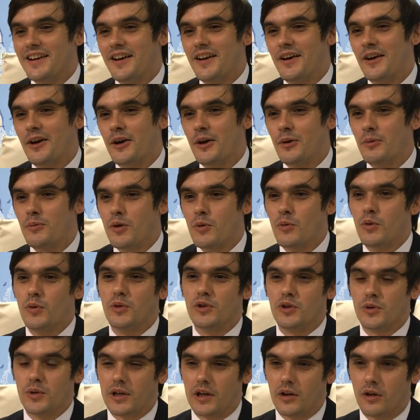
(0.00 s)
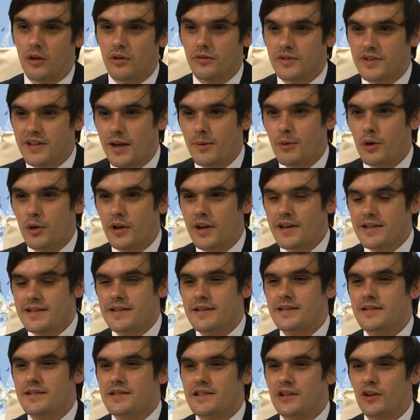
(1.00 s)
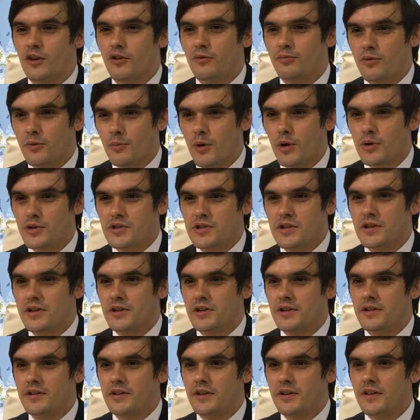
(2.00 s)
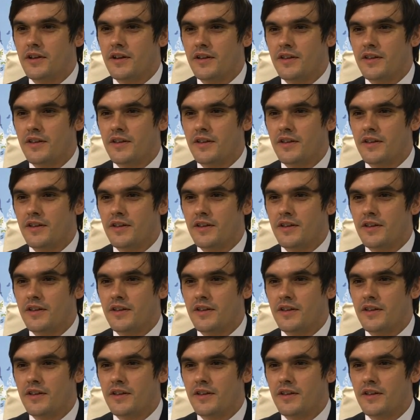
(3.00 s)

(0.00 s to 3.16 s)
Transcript: And we were doing a lot of demo lessons, a lot of promotion,